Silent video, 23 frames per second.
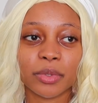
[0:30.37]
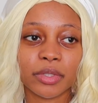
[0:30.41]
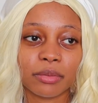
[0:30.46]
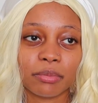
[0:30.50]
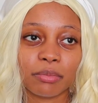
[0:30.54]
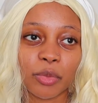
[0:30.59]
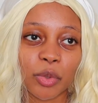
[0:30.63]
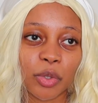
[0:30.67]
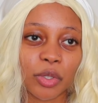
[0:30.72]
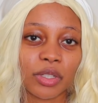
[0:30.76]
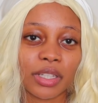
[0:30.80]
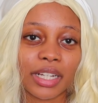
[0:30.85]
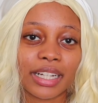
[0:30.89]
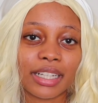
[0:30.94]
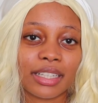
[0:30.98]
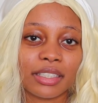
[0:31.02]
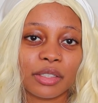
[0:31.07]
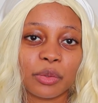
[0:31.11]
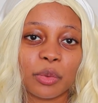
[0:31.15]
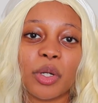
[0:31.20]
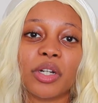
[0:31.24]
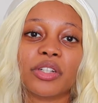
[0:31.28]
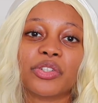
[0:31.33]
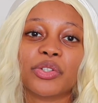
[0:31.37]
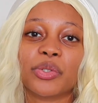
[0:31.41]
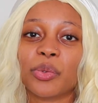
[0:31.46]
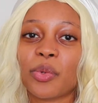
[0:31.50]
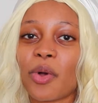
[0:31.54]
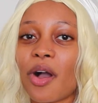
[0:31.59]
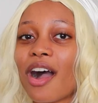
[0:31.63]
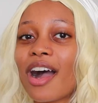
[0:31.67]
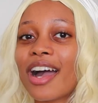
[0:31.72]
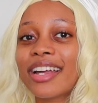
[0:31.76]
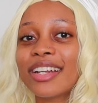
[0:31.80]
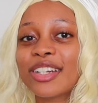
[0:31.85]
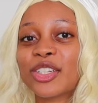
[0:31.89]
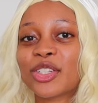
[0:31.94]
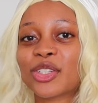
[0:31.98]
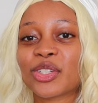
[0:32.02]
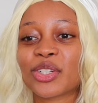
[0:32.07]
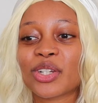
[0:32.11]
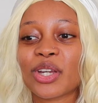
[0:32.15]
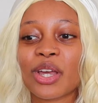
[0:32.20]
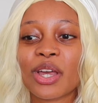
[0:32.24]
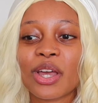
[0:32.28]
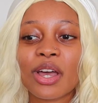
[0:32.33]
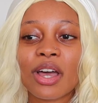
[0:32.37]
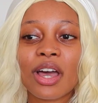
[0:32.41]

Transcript: would more likely want to watch.